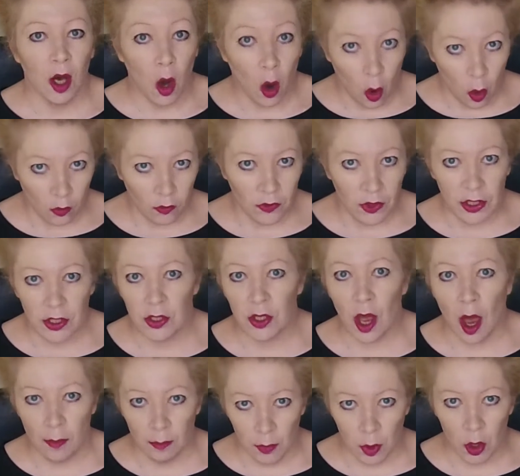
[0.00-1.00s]
of this
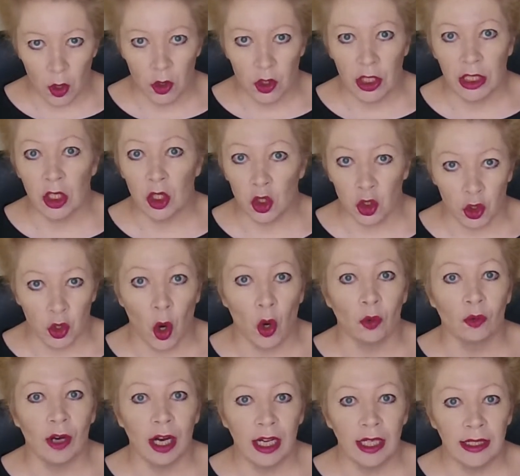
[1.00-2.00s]
emerging
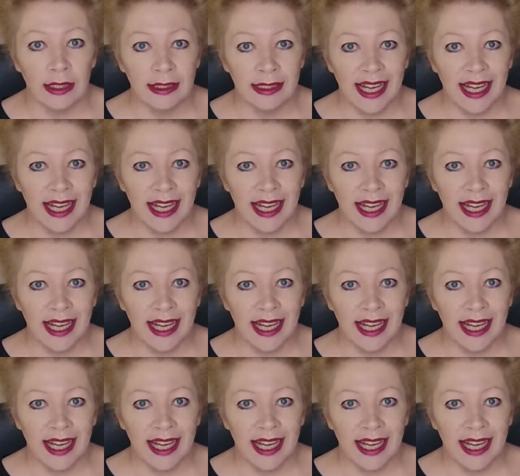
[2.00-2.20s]
genre